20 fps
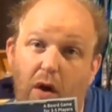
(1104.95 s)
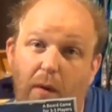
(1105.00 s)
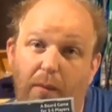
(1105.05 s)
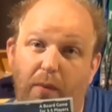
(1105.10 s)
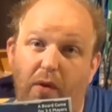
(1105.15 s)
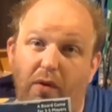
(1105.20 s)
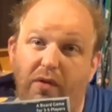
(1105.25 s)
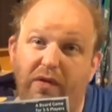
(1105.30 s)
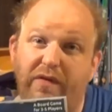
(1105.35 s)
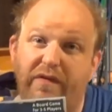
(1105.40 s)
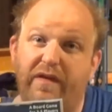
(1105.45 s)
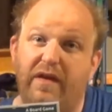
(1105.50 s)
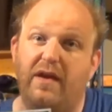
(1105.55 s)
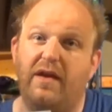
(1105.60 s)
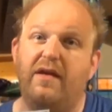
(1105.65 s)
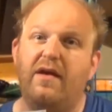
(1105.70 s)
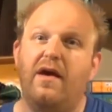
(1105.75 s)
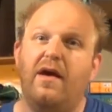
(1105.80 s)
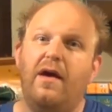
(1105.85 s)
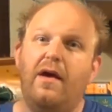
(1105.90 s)
components
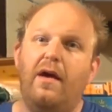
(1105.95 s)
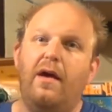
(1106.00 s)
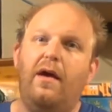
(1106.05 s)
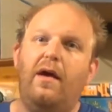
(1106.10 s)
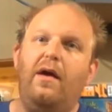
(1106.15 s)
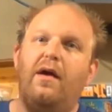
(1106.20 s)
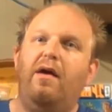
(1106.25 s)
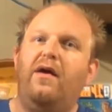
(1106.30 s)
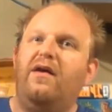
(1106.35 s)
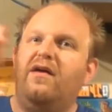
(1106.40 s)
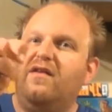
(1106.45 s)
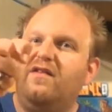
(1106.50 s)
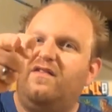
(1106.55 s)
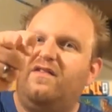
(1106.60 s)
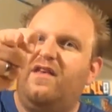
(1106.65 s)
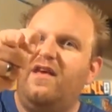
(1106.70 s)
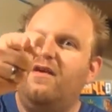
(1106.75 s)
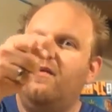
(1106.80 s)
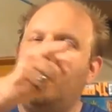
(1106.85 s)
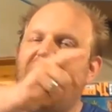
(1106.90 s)
in it.
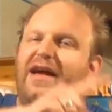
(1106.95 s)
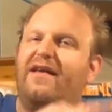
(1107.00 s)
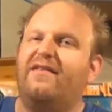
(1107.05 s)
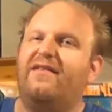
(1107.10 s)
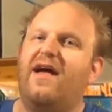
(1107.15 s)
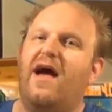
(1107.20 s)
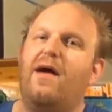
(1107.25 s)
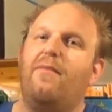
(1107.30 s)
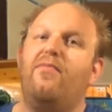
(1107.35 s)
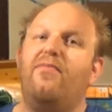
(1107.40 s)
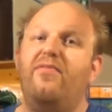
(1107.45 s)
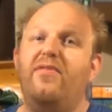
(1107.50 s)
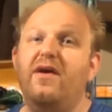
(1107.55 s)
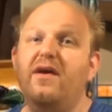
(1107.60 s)
See you next time.